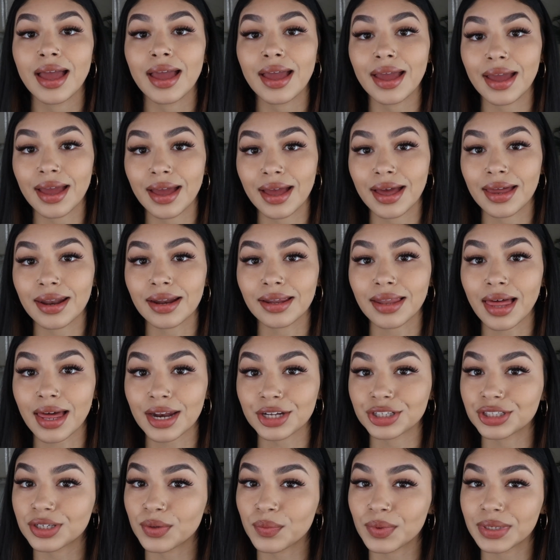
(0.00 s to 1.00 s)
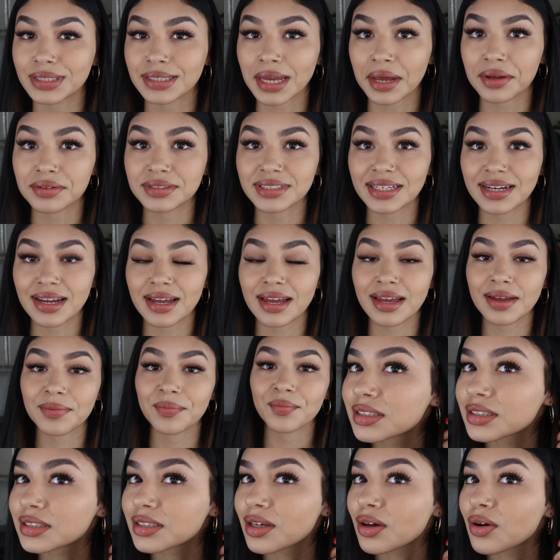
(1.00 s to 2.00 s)
and a lot of shit went down today,
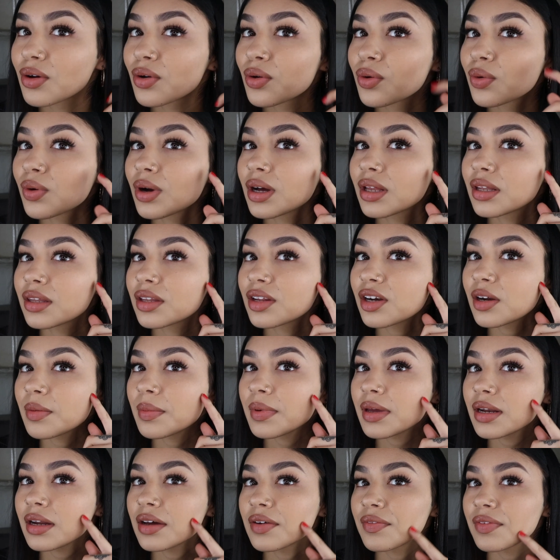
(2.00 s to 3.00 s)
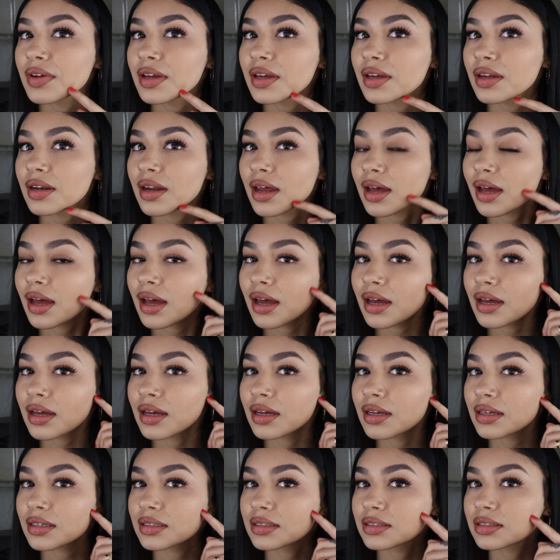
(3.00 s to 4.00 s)
so a little bit of it
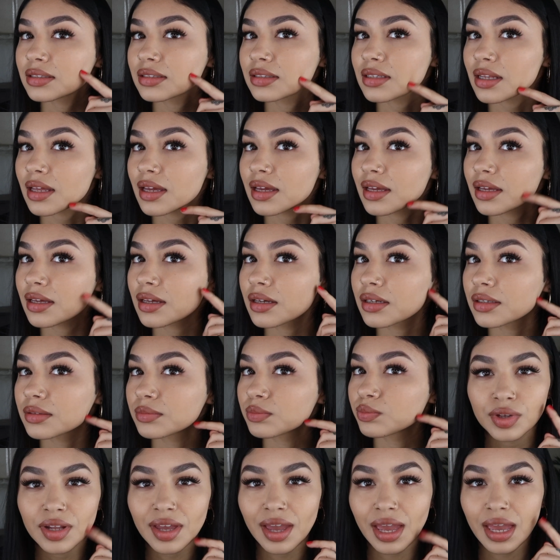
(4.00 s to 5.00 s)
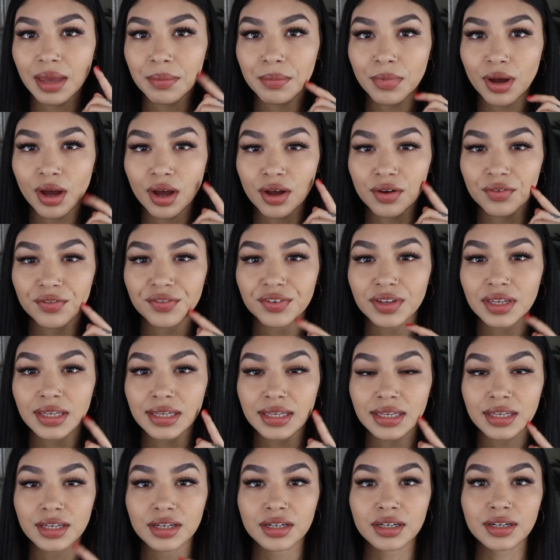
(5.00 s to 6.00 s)
has like came off
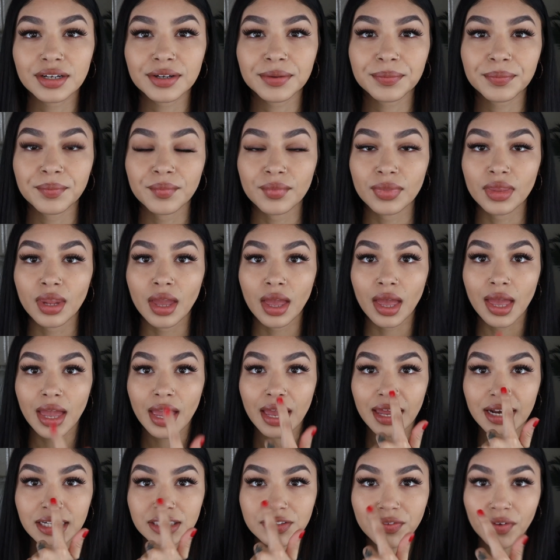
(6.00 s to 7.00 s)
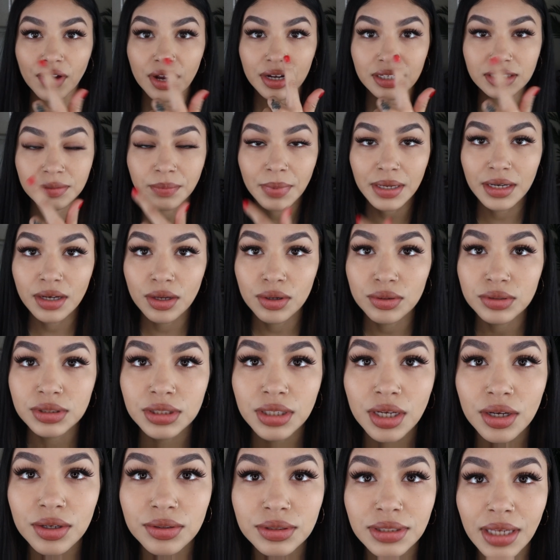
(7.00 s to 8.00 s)
here. And as far as my nose
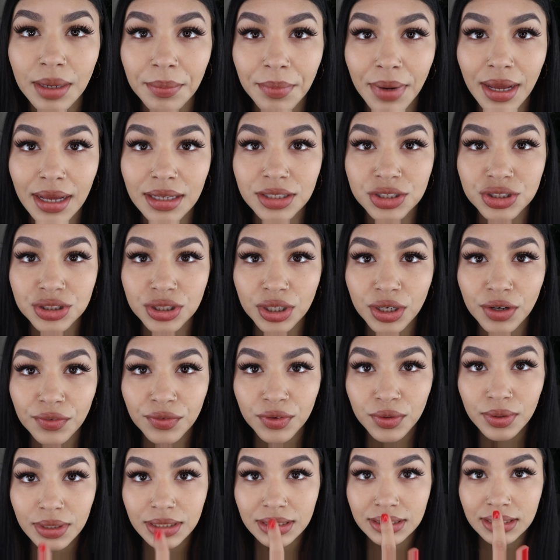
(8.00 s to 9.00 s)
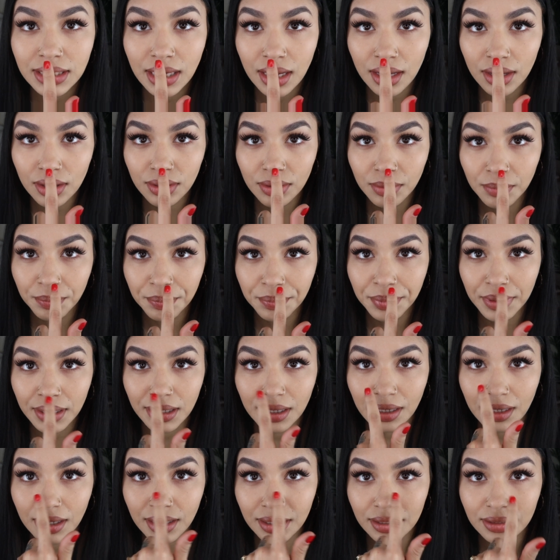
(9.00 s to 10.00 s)
goes, I'm not sure if you can tell,
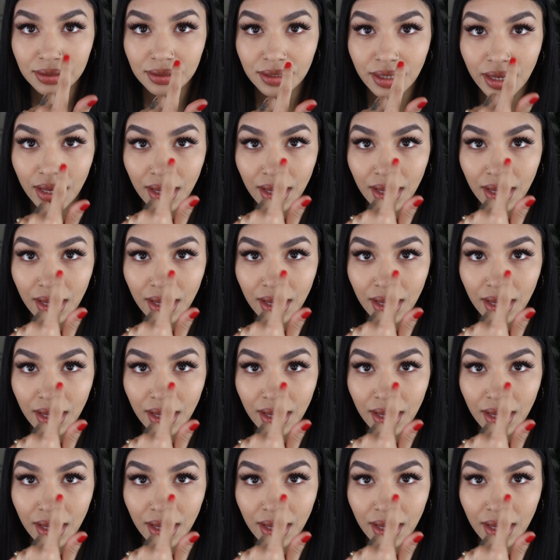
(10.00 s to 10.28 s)
but